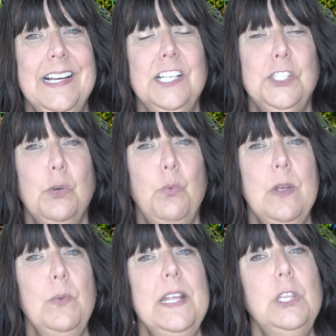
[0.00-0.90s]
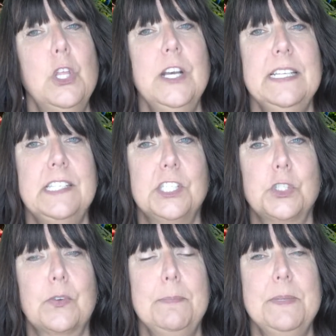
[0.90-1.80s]
So when we look at
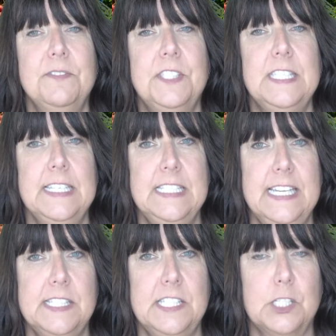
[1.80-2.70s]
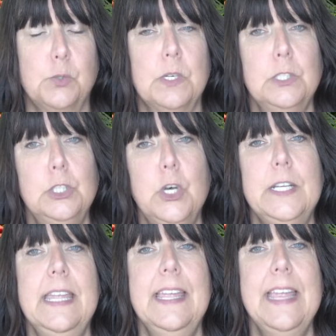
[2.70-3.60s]
descriptive statistics, we're
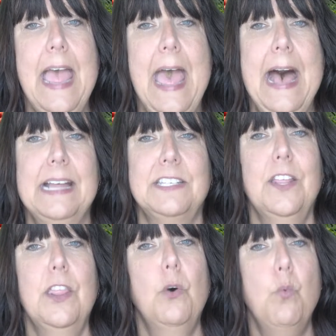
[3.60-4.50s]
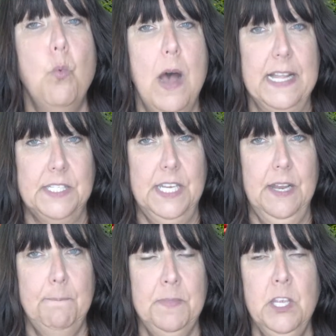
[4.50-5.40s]
looking at the what.
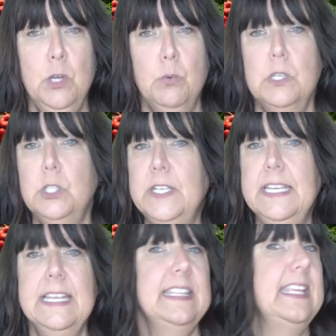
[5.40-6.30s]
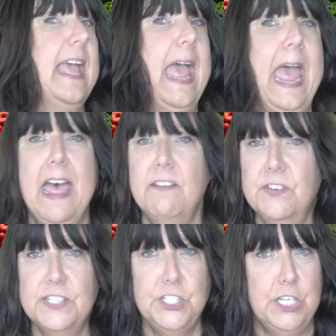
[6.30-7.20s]
We're looking at the
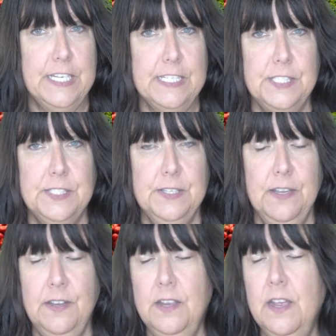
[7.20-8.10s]
averages.